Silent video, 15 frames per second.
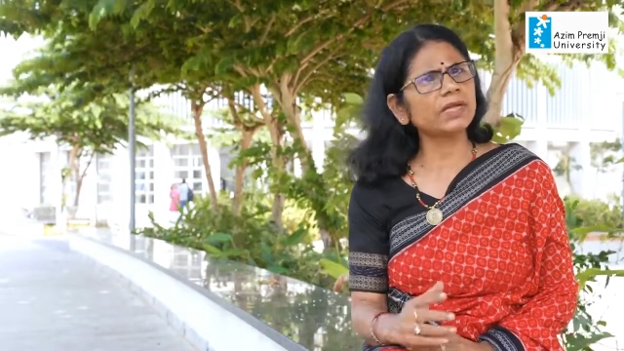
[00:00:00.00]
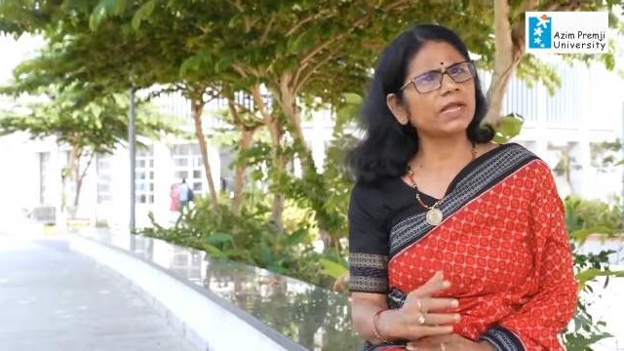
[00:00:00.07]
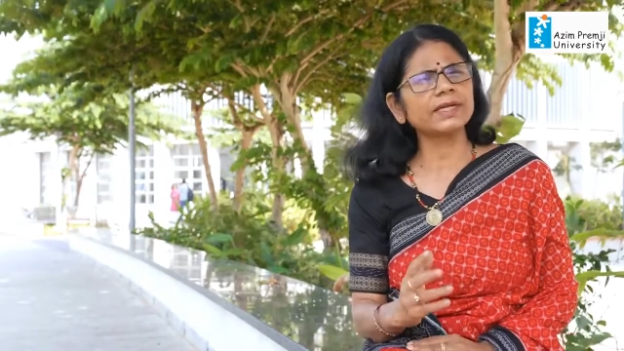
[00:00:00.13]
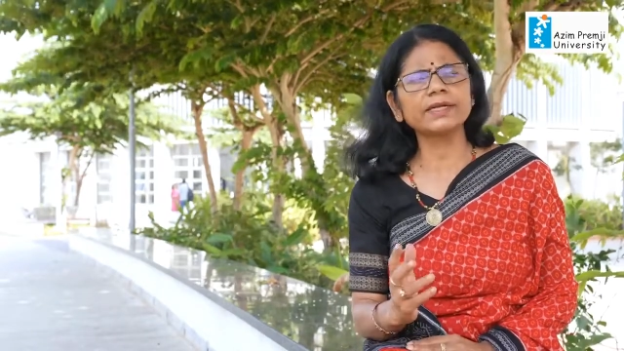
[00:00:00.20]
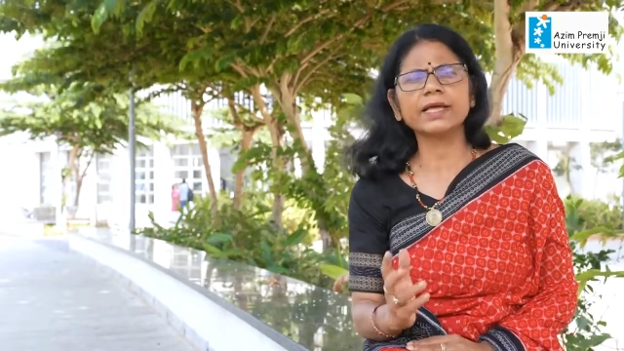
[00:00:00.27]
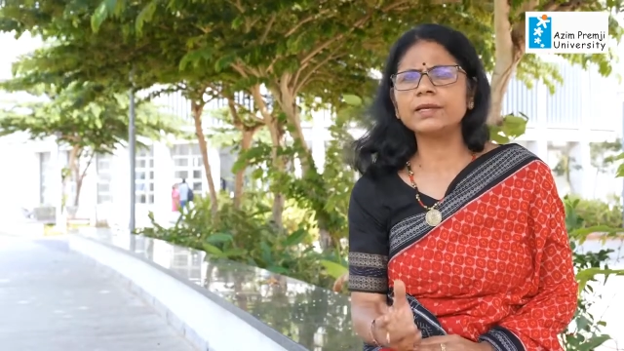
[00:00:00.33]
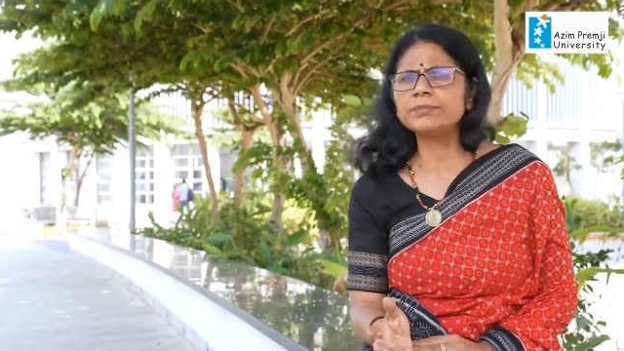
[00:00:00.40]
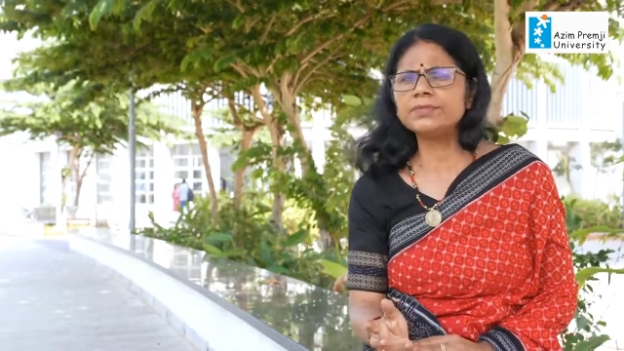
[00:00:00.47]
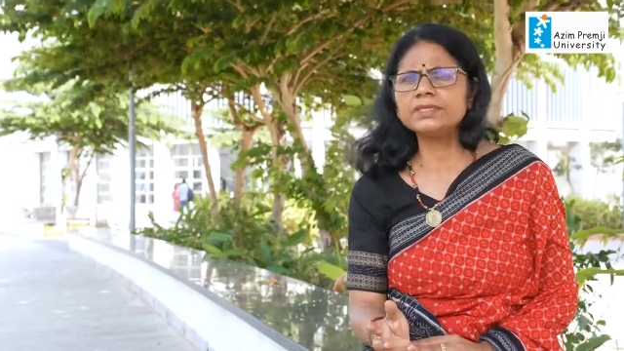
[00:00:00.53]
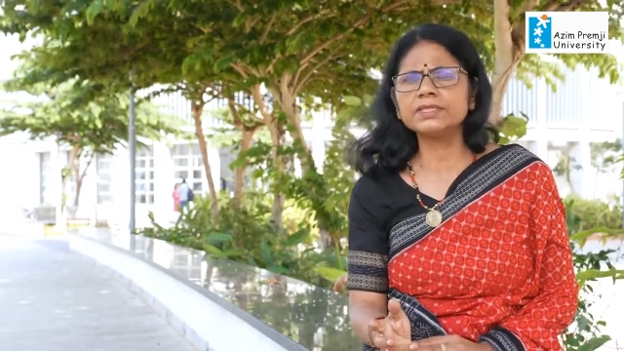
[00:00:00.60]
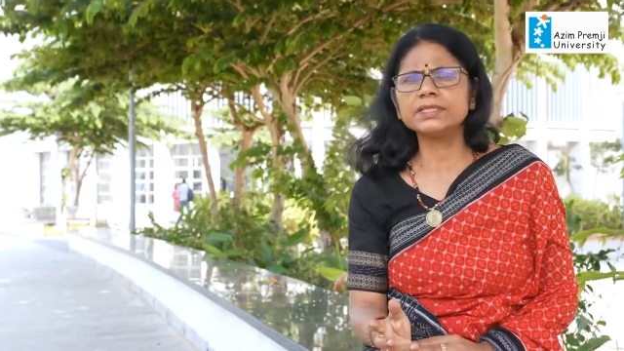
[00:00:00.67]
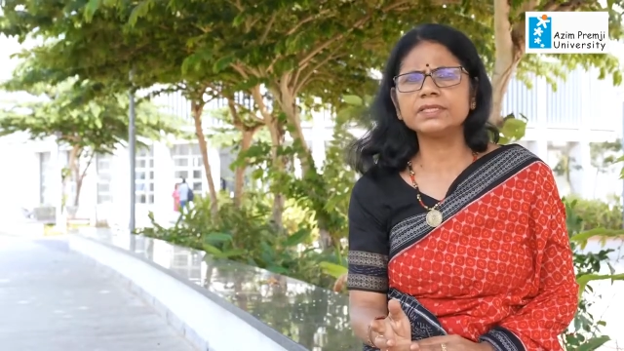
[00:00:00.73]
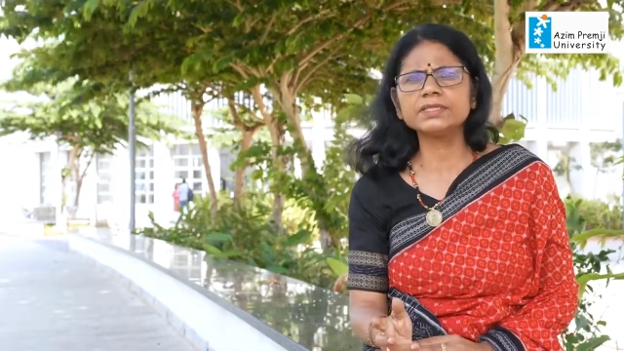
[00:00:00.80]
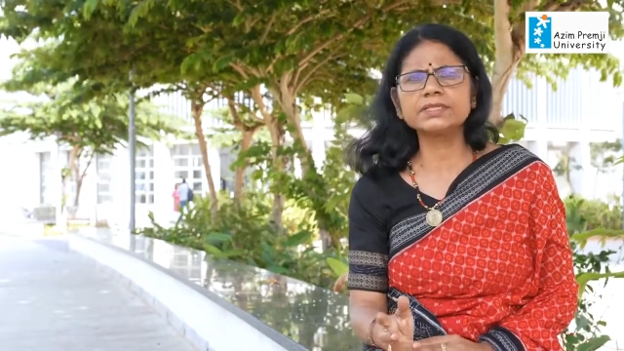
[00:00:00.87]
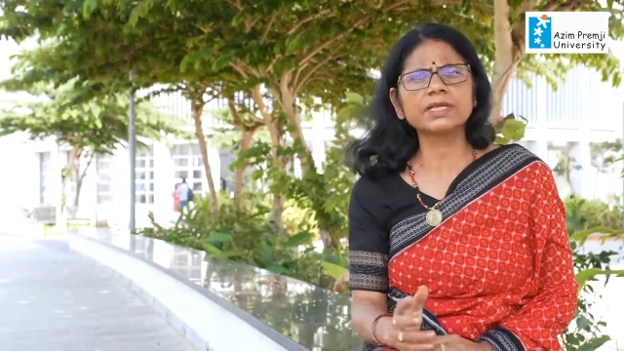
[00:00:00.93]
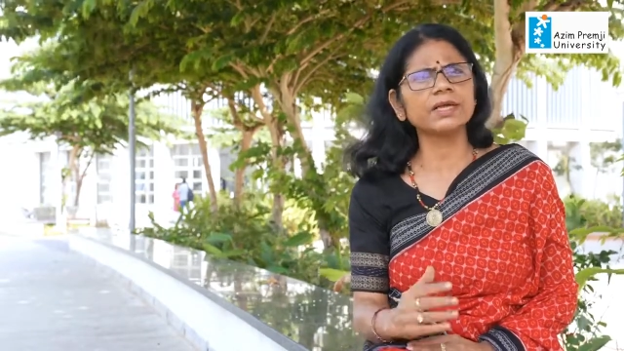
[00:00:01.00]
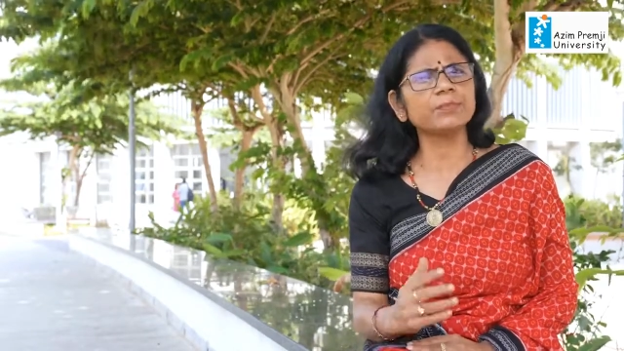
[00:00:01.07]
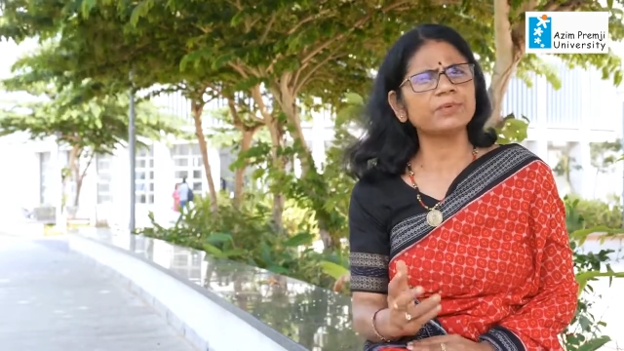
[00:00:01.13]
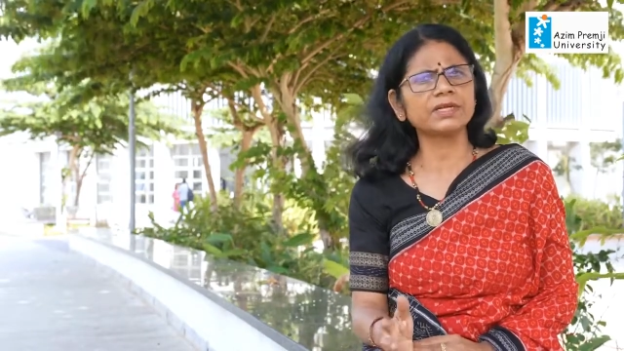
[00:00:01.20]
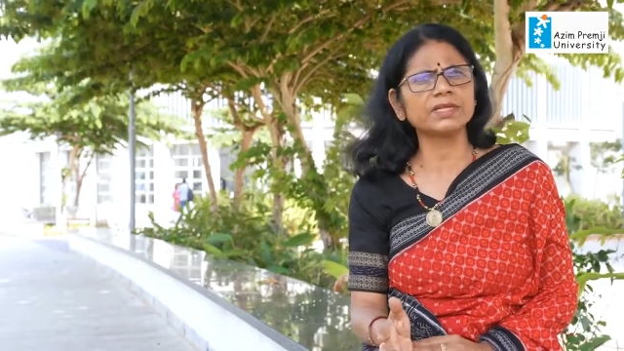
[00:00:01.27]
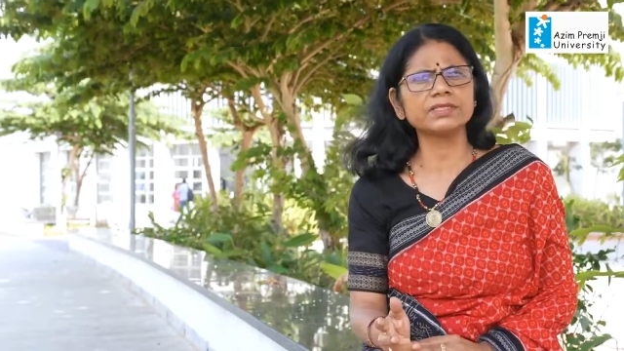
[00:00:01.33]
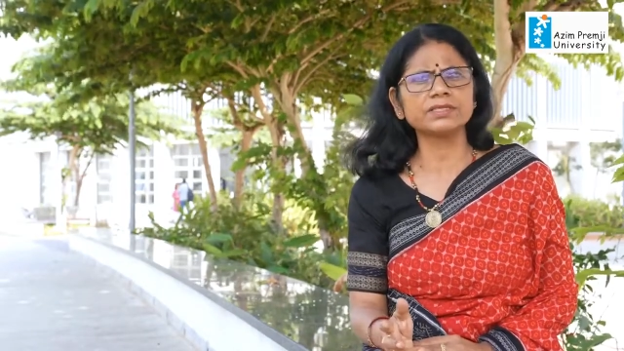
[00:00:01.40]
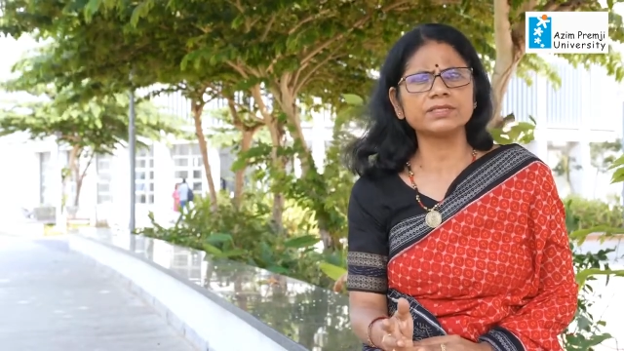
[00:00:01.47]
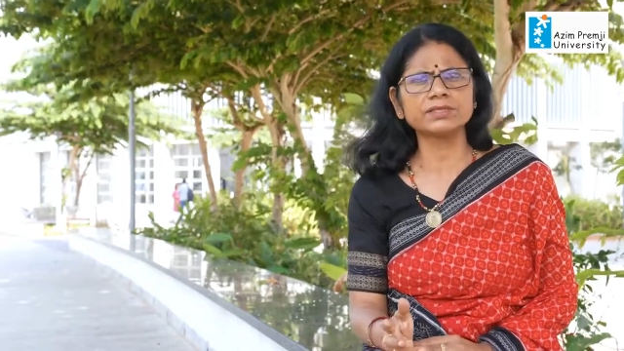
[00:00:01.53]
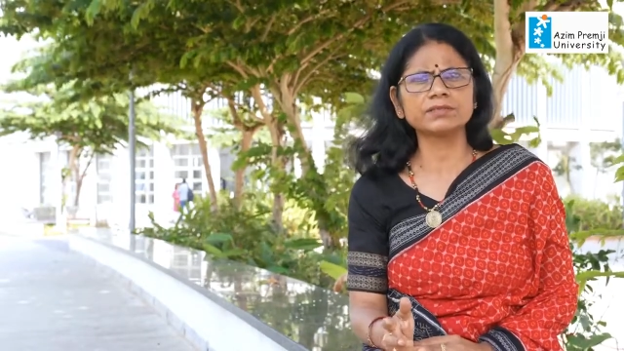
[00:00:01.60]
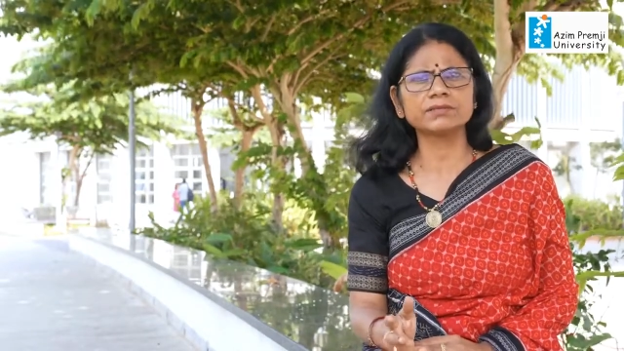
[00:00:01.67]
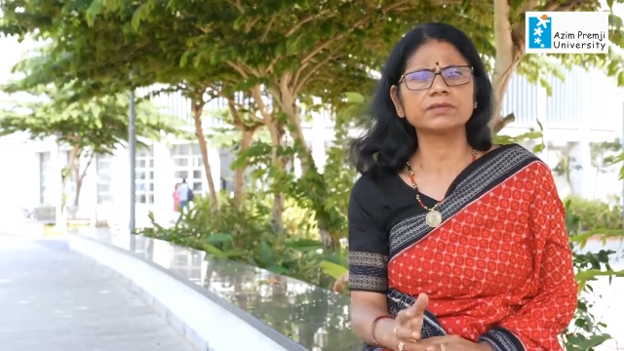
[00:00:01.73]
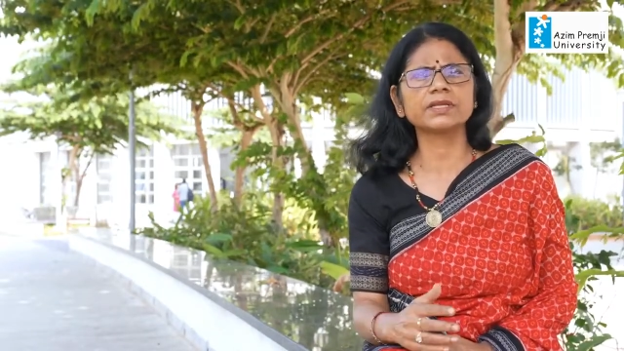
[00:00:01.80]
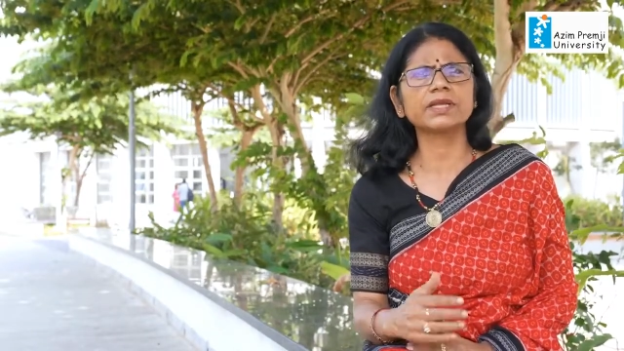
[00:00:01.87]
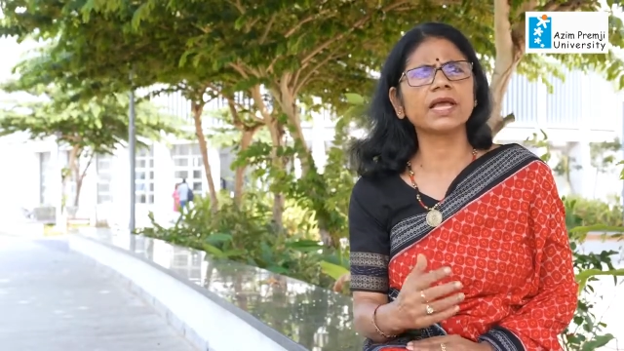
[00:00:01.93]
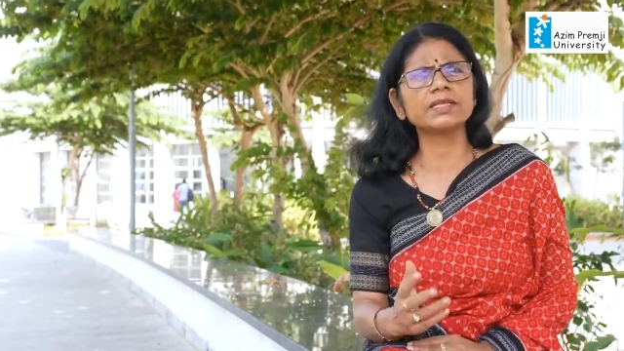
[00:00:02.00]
like diabetes, hypertension,